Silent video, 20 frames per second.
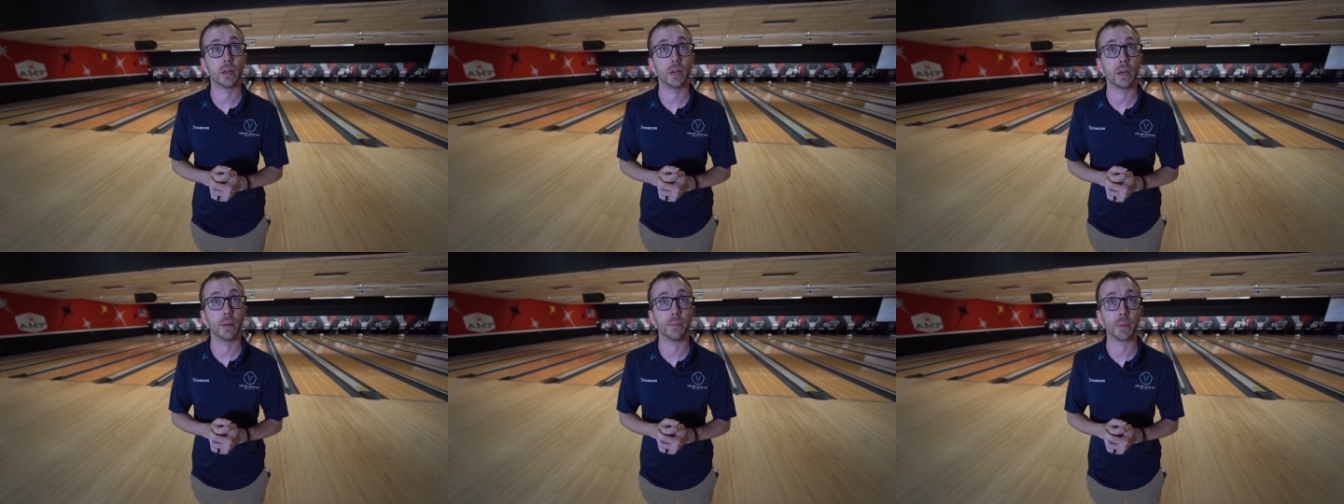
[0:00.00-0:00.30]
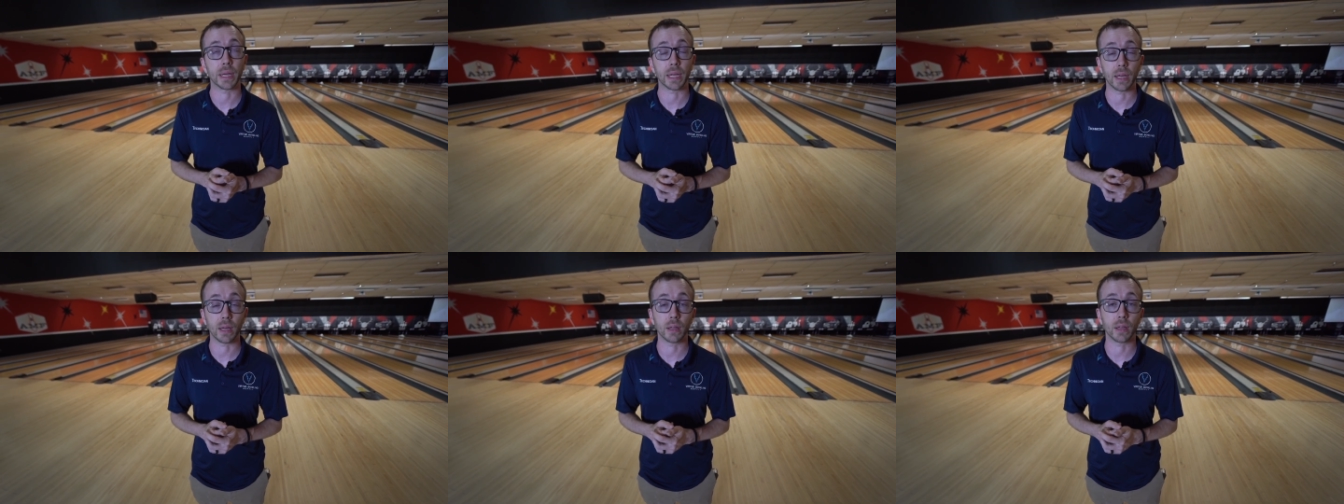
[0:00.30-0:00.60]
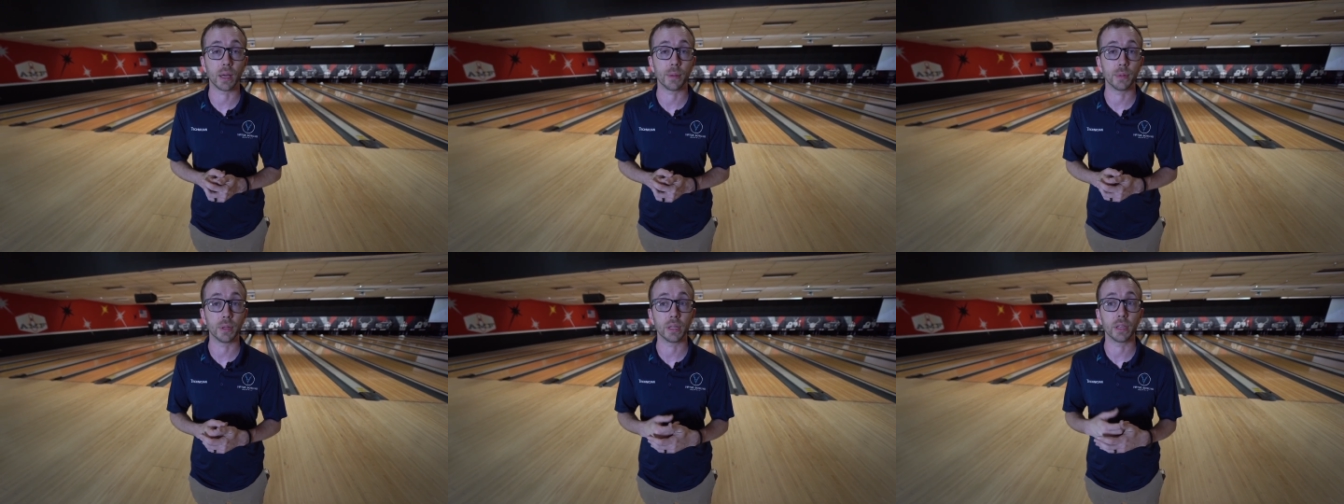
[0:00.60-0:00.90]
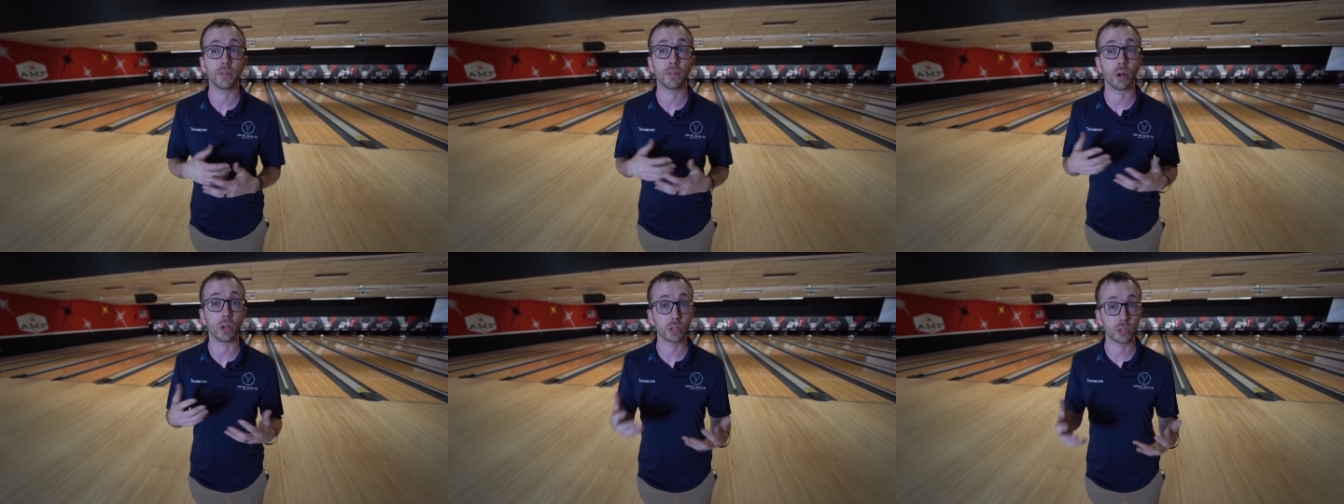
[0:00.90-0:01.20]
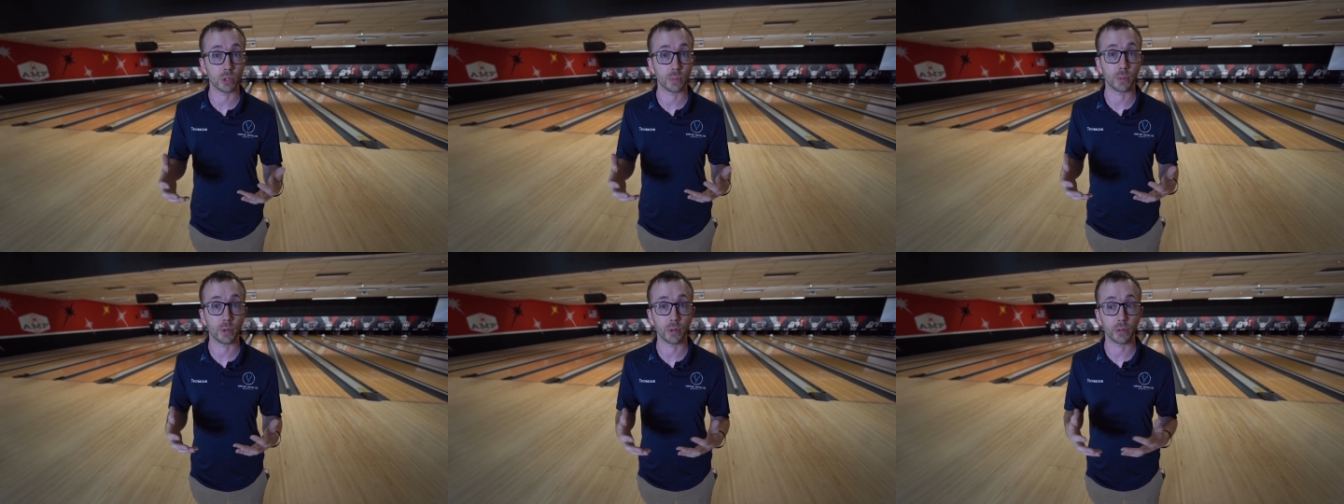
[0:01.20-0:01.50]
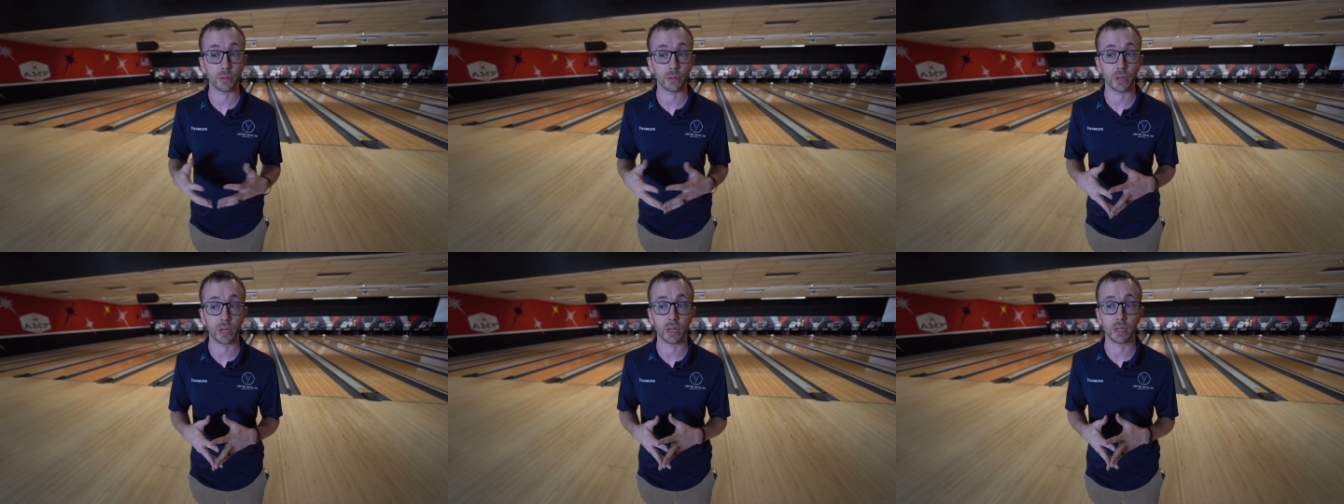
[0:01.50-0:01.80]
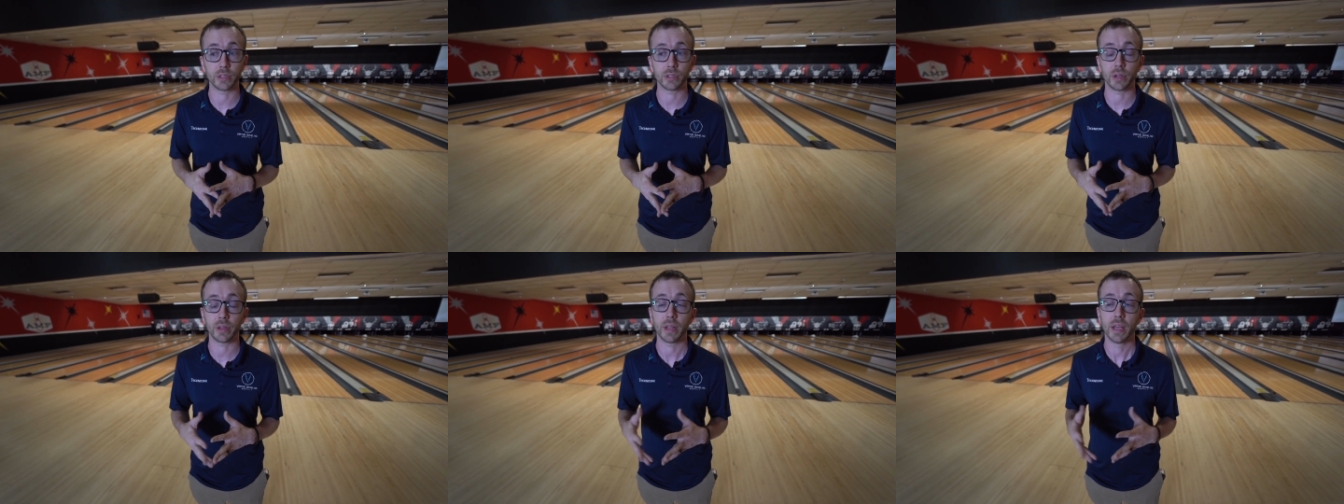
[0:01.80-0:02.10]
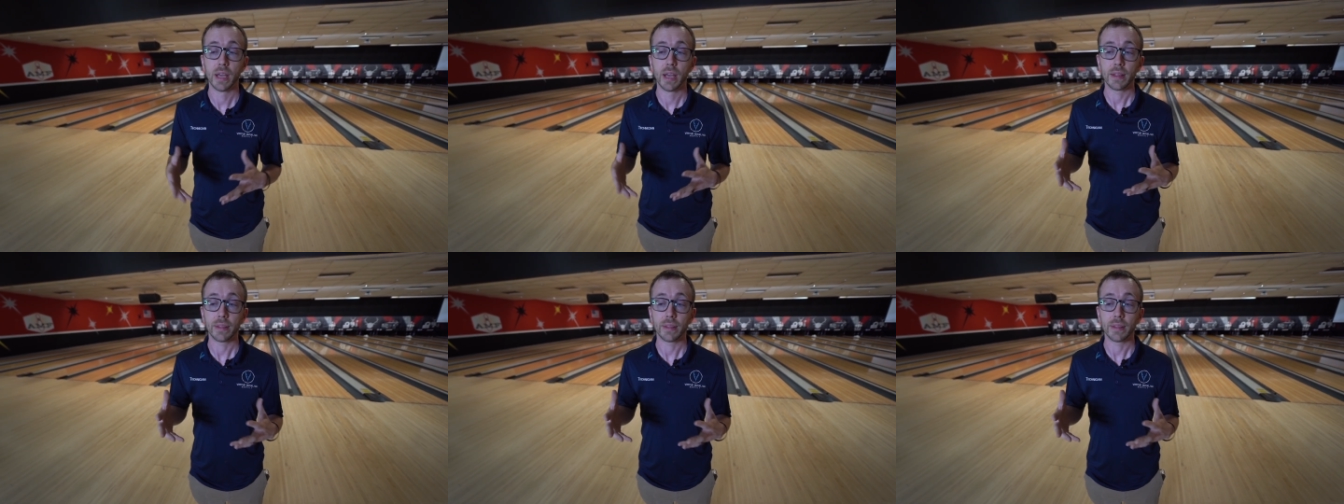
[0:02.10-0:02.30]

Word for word: and Miguel, I believe, also bowled three hundred.